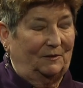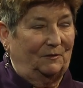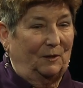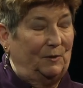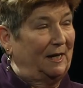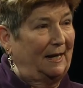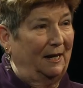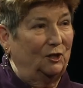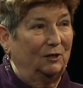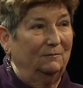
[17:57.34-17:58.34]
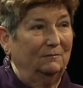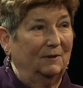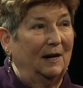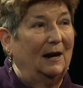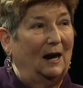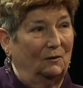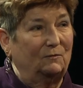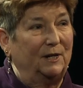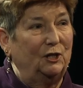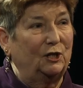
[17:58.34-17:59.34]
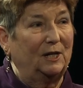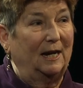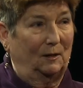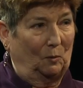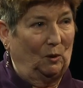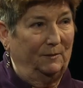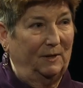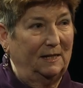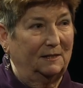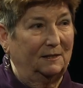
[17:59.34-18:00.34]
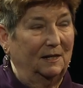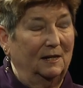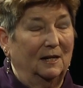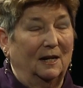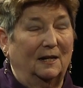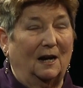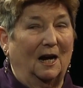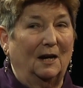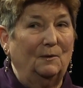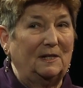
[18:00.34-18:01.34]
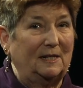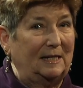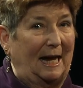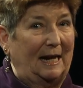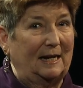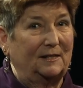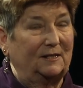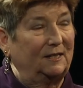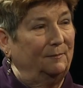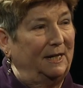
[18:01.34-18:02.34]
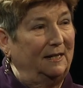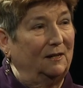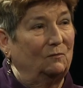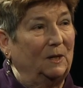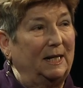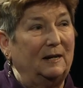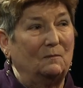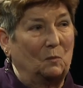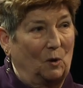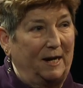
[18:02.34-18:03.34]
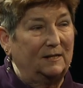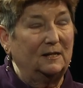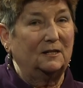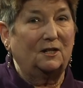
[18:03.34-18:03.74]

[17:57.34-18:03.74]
communication, outreach, and appointments. And I would see that as the committee that really embraces